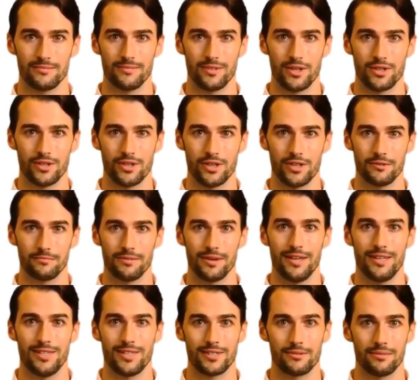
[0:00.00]
The
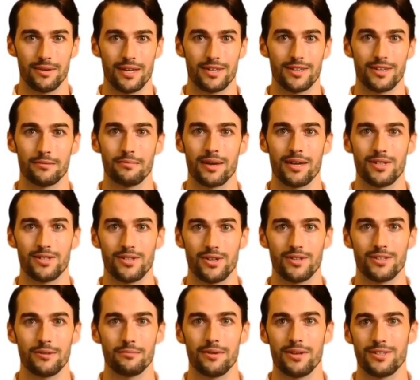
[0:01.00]
GMP is mainly based
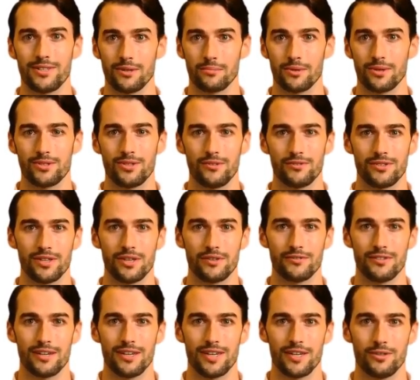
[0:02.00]
on the principles of
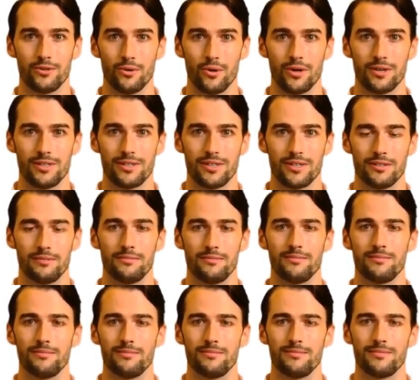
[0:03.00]
safety and quality.
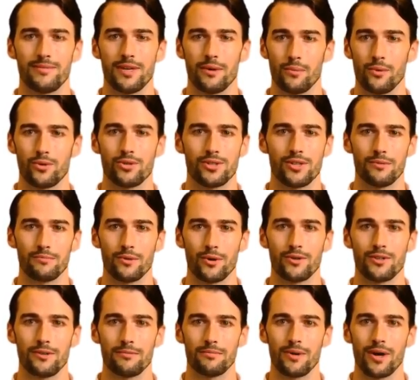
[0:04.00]
The most
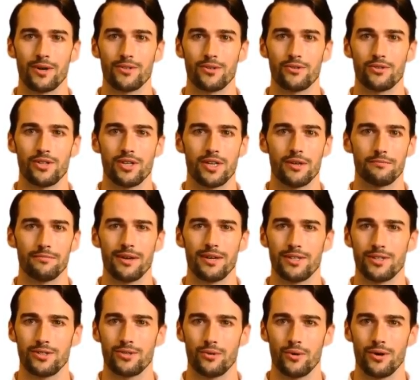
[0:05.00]
important part of GMP
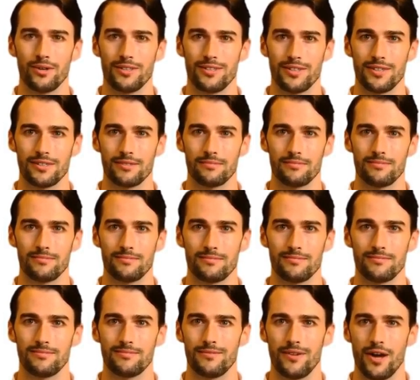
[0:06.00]
is quality.
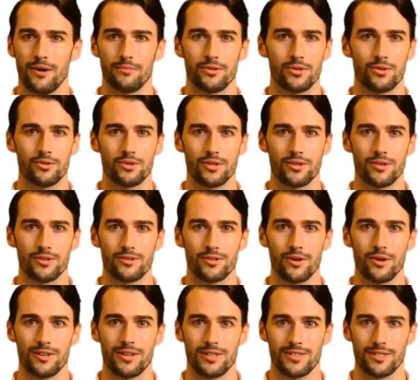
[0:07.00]
Pharmaceutical
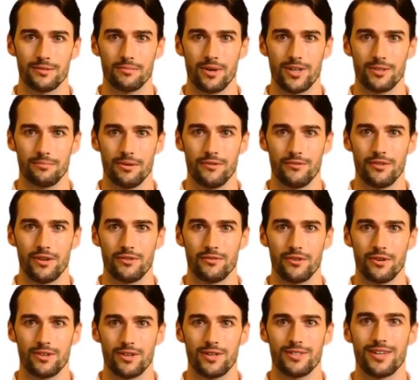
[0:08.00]
products must be free
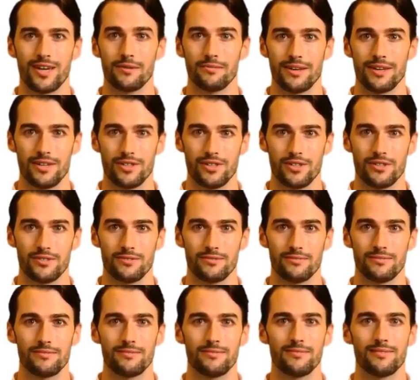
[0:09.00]
from contamination
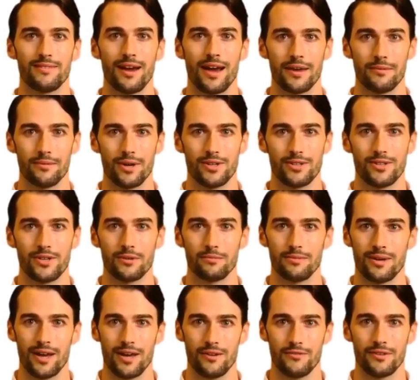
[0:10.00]
and must
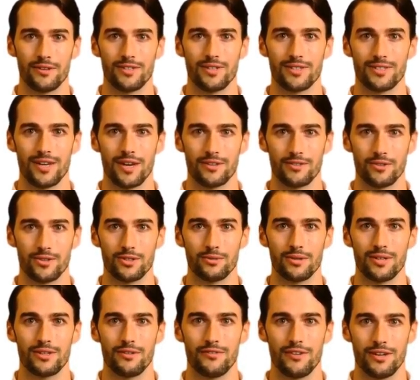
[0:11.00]
comply with the standard
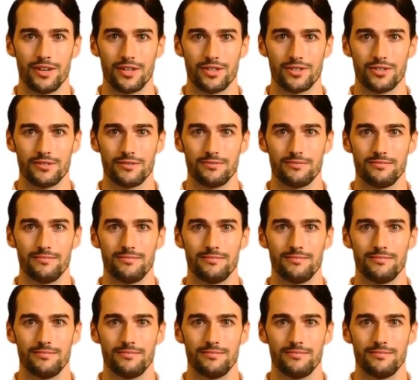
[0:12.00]
specification.